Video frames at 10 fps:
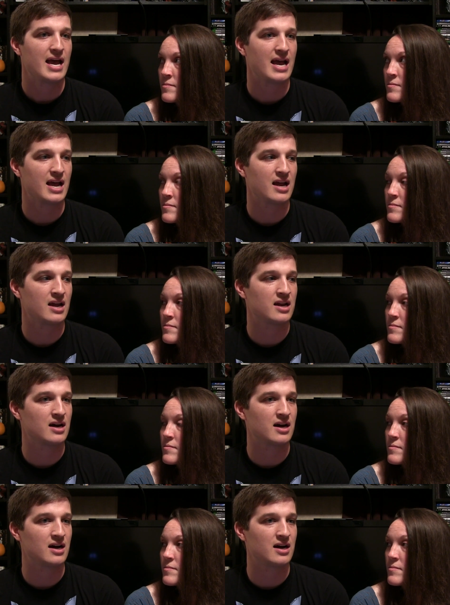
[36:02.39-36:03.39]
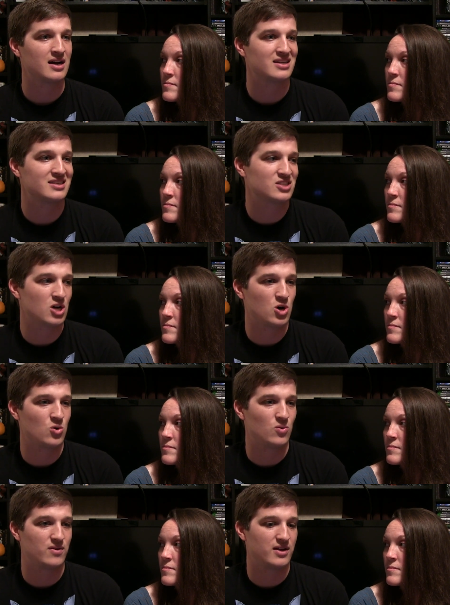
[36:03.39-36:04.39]
Speaker 1: And uh,
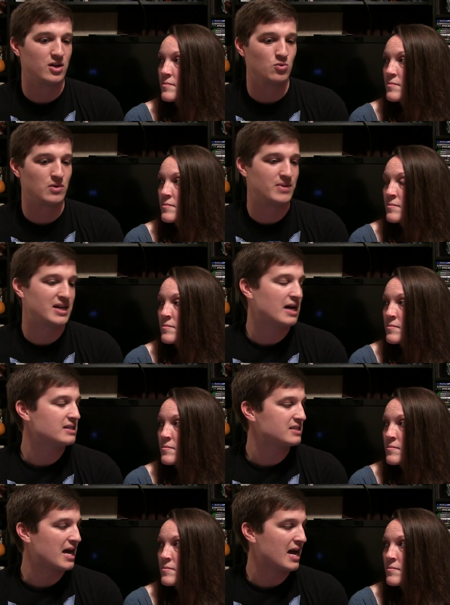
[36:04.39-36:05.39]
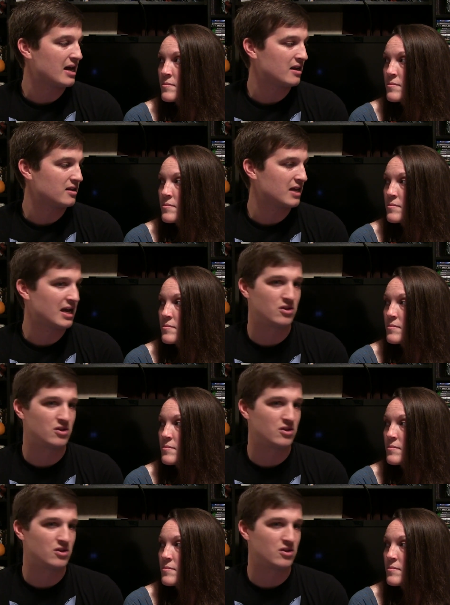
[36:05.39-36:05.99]
so it would have been nice to add the